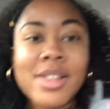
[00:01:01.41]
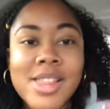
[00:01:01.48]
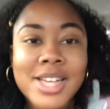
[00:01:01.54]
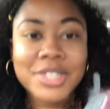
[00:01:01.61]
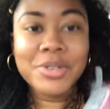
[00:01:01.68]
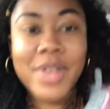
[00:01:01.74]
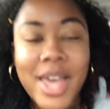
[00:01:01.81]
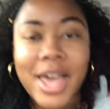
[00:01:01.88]

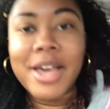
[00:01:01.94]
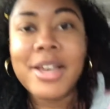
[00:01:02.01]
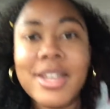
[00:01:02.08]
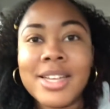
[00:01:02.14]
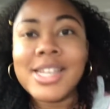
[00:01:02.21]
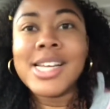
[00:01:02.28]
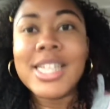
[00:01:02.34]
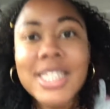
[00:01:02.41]
that's okay.
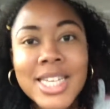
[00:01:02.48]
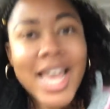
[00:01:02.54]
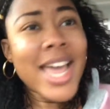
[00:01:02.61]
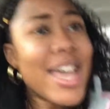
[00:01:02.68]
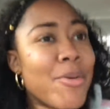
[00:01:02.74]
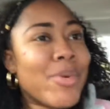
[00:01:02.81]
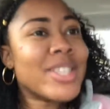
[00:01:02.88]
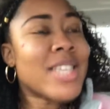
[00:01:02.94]

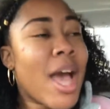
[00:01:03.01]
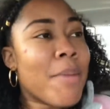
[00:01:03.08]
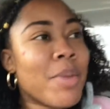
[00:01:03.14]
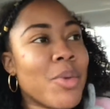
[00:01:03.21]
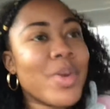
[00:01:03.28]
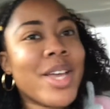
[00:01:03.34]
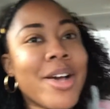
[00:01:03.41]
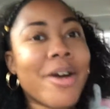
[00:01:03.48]
Hey, what time
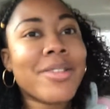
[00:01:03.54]
did we go